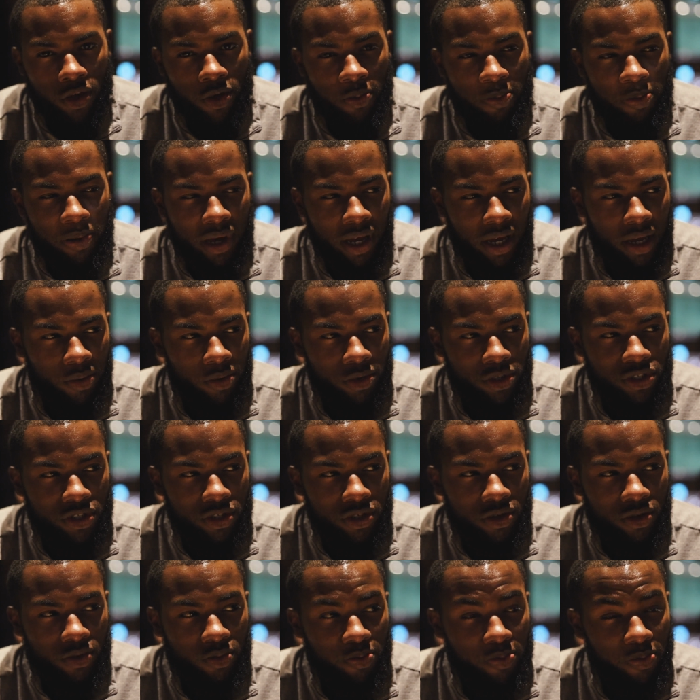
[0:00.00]
You pay what
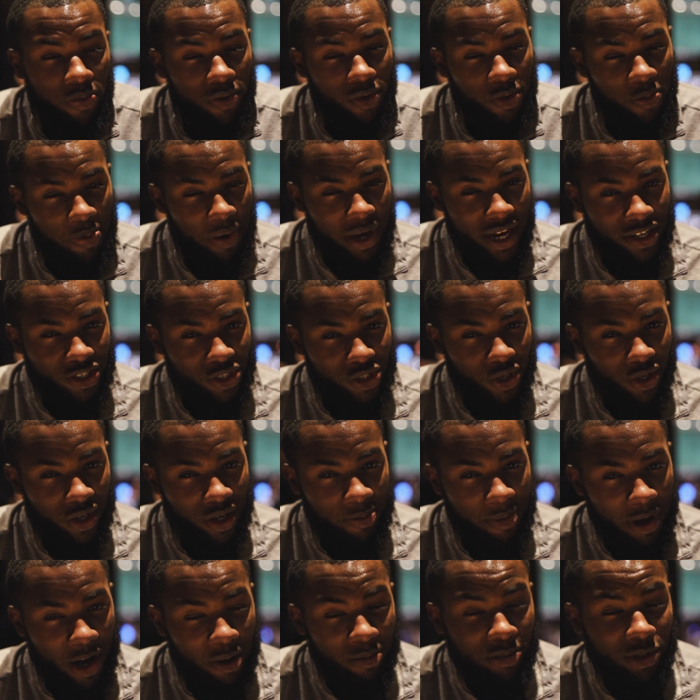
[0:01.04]
you pay a
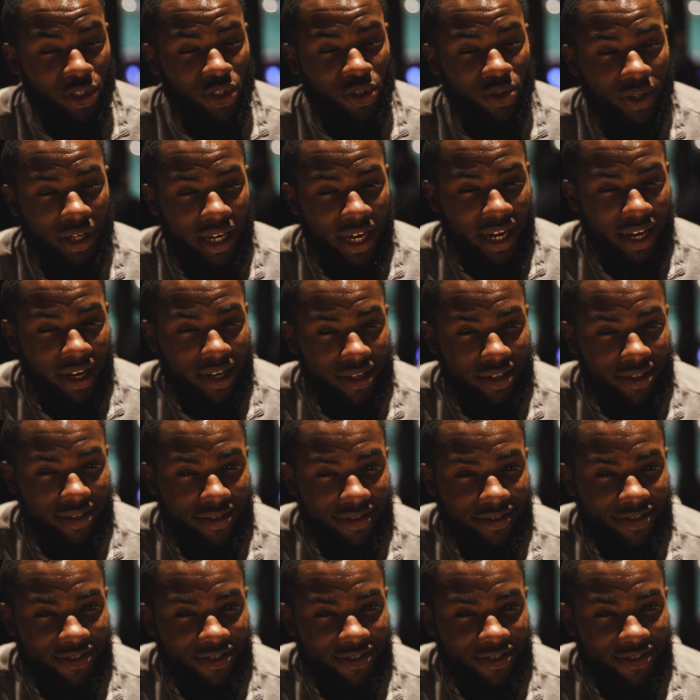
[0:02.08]
certain amount, but you get